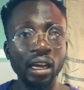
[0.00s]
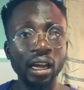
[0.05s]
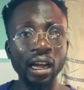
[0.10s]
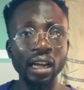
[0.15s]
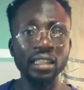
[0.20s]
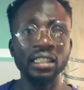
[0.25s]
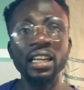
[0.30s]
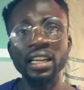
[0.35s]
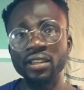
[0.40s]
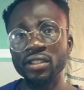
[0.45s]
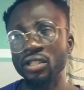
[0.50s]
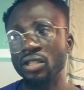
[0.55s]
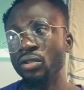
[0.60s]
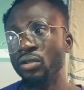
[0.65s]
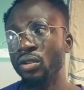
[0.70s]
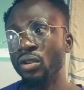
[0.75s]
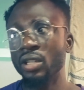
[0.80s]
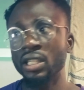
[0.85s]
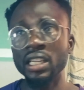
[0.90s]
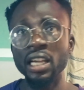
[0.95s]
And then
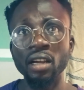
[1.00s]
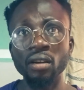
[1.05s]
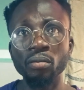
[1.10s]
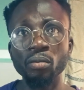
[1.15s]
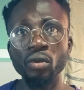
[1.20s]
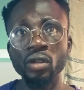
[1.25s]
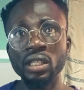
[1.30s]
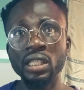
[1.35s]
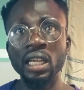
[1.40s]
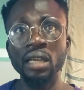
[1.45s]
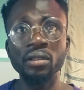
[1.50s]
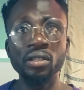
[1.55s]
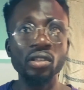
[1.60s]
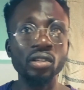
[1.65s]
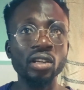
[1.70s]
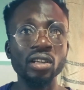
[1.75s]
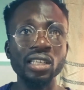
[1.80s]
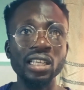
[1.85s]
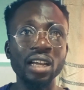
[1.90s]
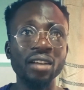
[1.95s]
studio sound, most times
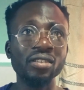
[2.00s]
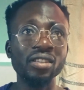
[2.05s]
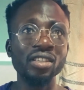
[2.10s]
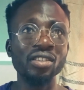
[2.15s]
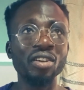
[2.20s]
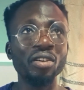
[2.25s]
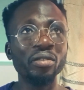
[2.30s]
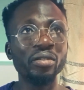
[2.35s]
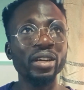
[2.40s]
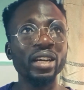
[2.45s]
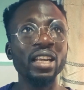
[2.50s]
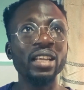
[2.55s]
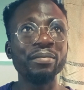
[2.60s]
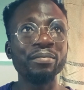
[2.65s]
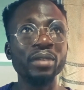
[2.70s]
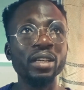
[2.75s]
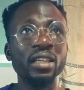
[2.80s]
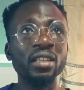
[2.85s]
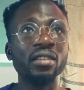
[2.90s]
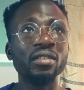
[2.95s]
studio sound is not really
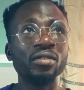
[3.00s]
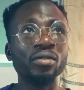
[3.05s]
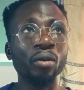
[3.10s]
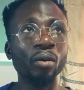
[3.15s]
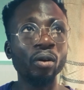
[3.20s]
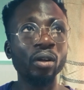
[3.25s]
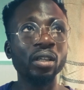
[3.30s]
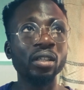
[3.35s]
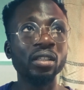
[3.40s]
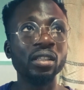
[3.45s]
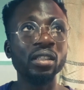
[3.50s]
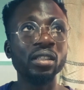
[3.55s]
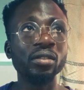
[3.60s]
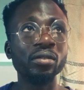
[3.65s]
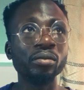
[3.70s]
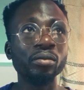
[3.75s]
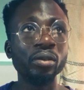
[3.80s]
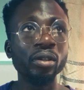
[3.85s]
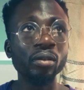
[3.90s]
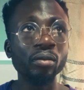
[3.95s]
being done
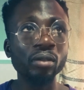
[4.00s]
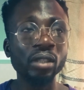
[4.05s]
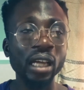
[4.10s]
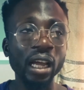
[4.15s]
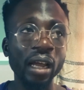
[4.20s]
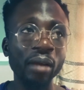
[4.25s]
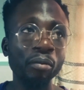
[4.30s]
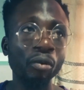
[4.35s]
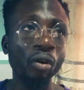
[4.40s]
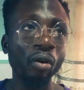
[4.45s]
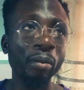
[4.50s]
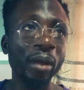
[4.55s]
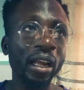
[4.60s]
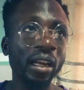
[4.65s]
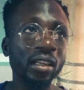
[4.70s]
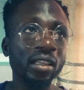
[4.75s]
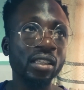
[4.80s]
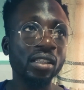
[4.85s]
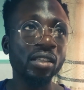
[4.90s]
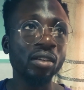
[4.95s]
in real time, or
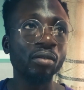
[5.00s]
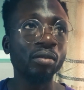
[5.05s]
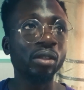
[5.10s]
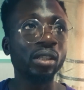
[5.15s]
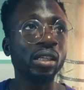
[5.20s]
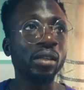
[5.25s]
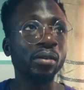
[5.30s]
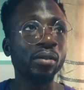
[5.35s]
better still,